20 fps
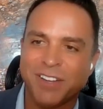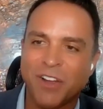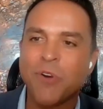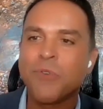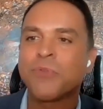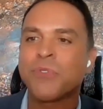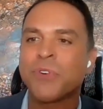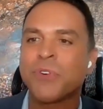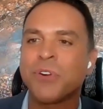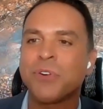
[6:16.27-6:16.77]

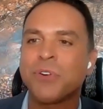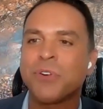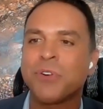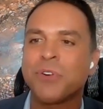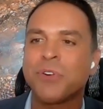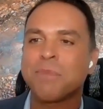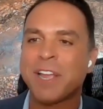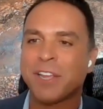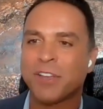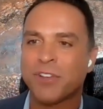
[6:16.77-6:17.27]

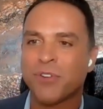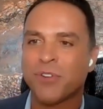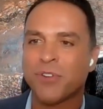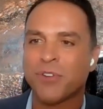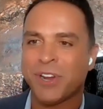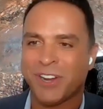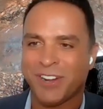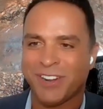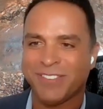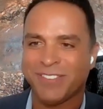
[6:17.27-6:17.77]
over my
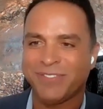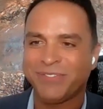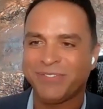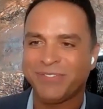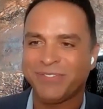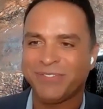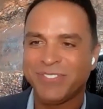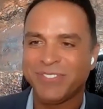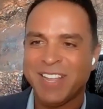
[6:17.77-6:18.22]
career?